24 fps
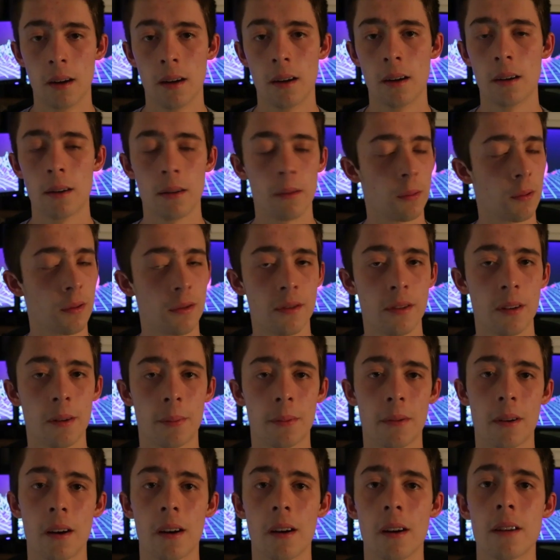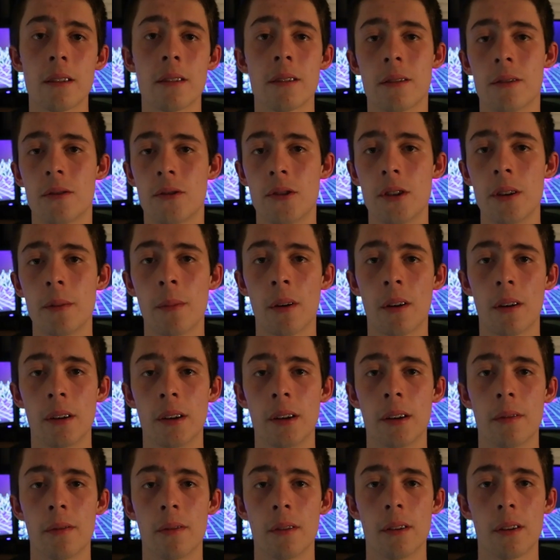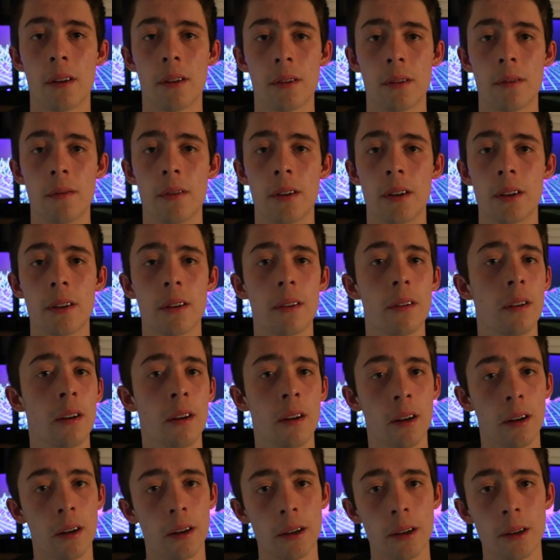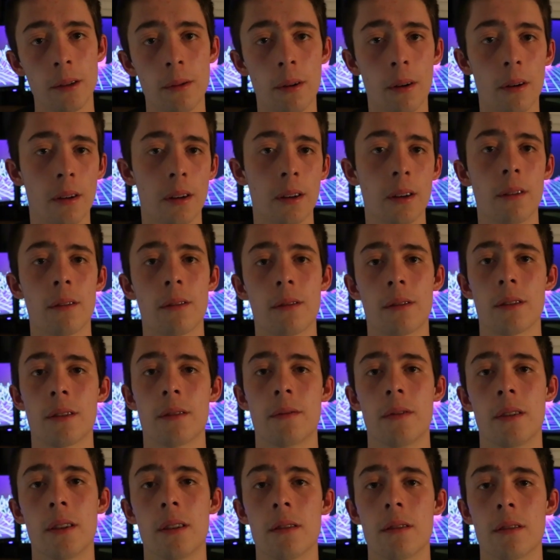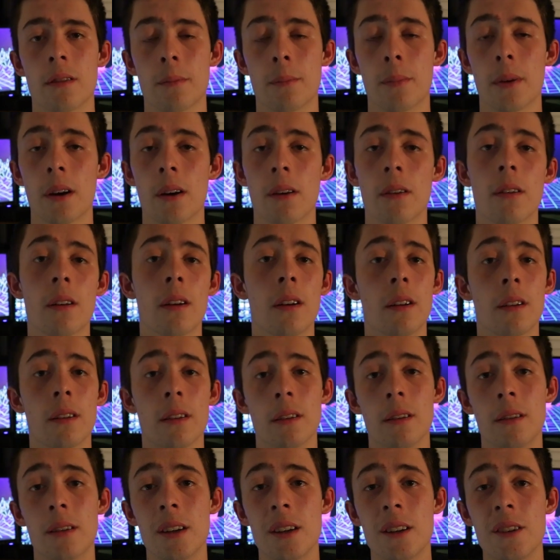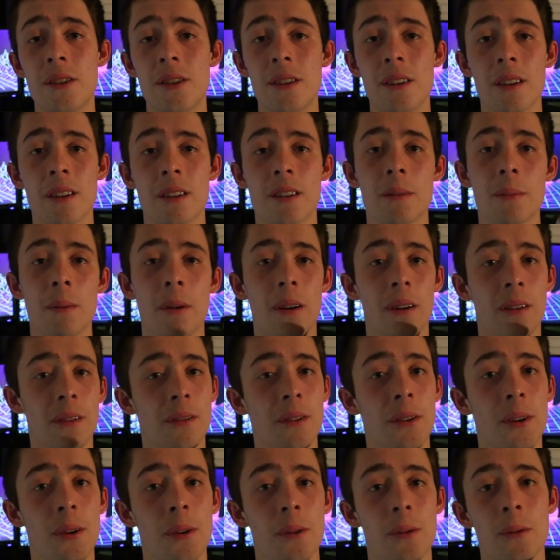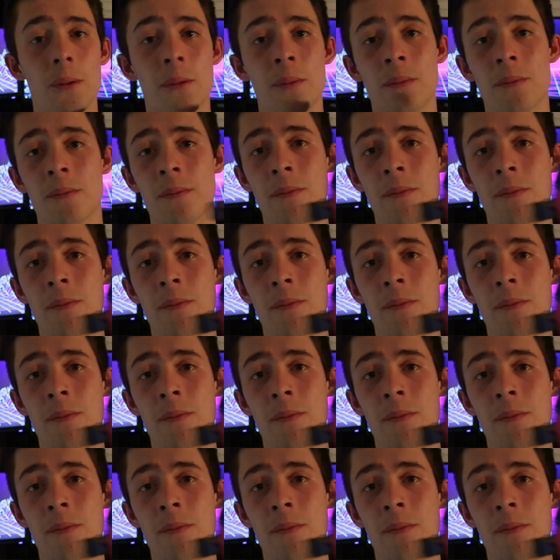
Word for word: Oh, what's up guys? It's G Martin here for another video. You already know what this video is about, the DJI Spark 2.